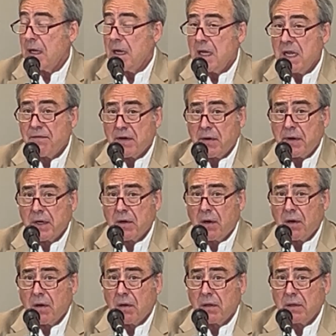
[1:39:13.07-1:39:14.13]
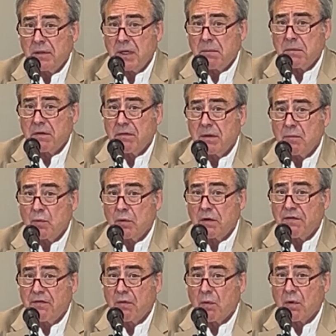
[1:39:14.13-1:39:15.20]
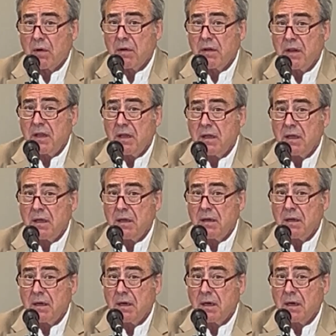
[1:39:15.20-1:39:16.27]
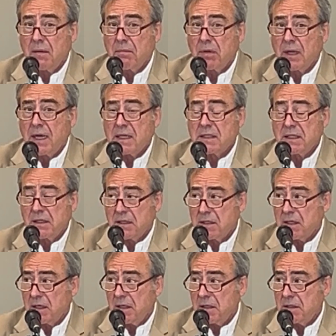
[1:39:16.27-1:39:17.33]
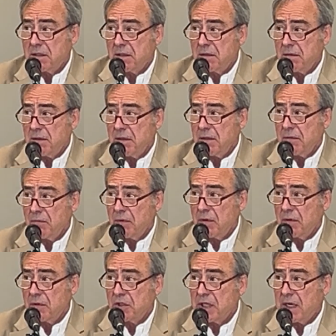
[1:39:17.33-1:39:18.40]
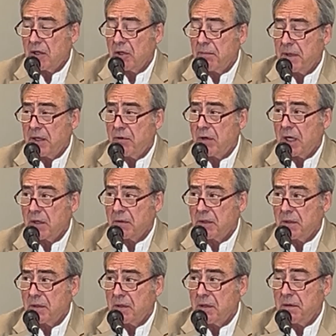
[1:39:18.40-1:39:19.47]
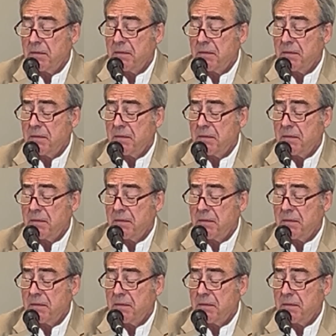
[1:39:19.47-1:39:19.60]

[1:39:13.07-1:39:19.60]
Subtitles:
If I recall, a number of them were for the blasting sites where shallow bedrock occurred.